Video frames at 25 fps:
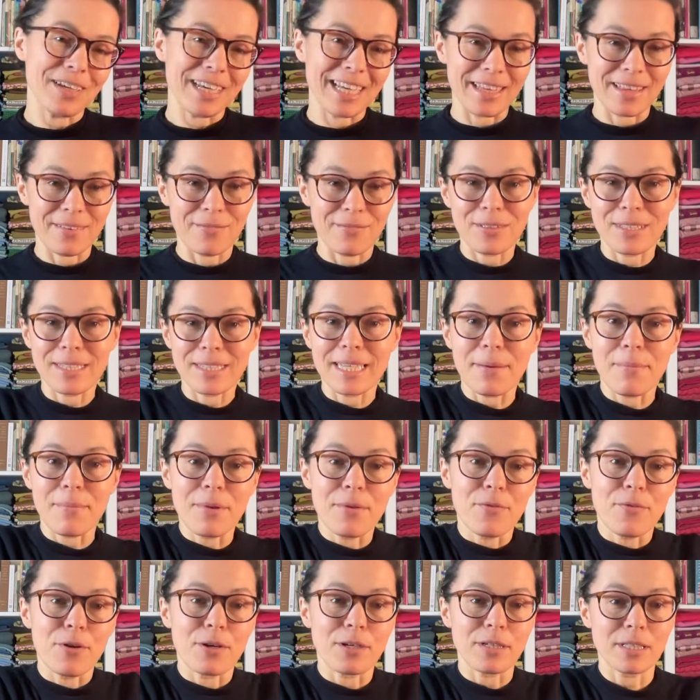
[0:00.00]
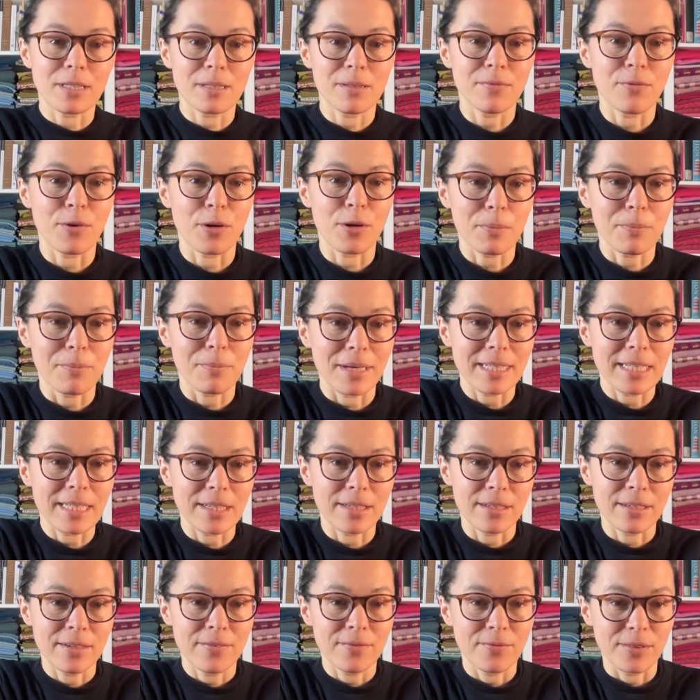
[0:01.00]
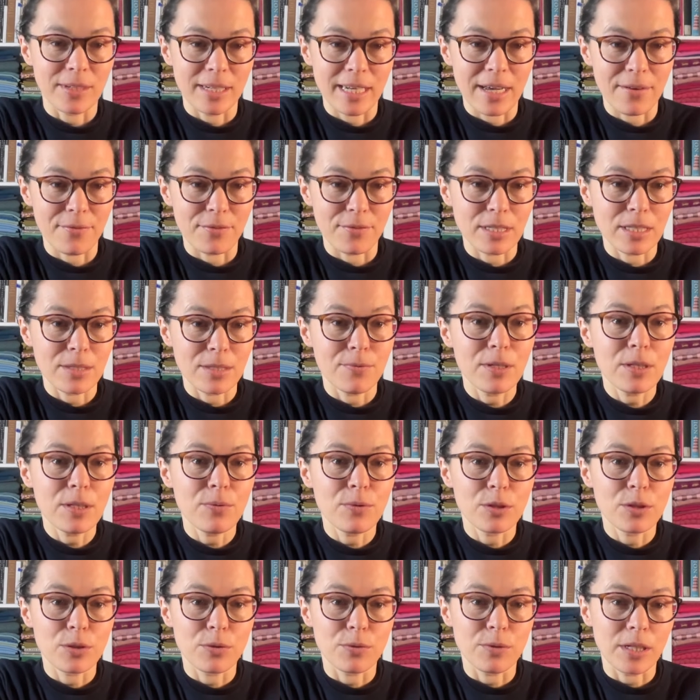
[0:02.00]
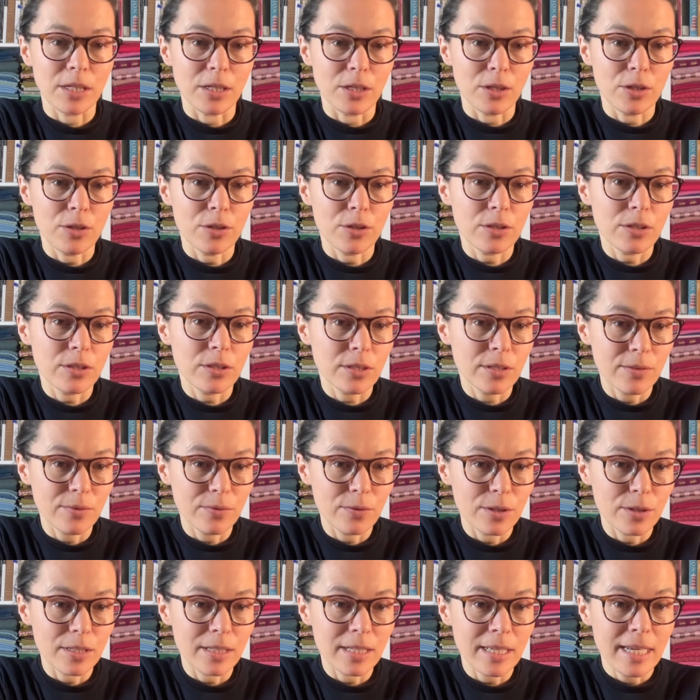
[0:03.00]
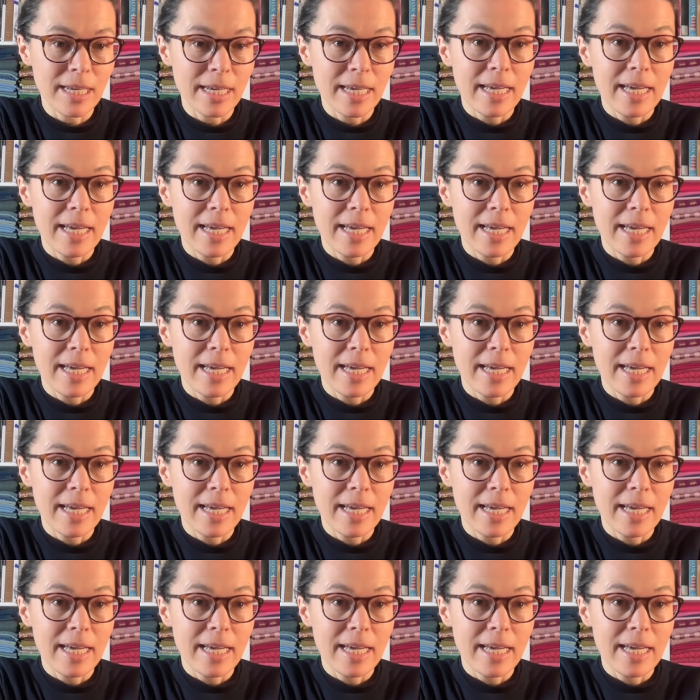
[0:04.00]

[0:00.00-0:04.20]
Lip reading: and with some it worked better than others. This was a really good one.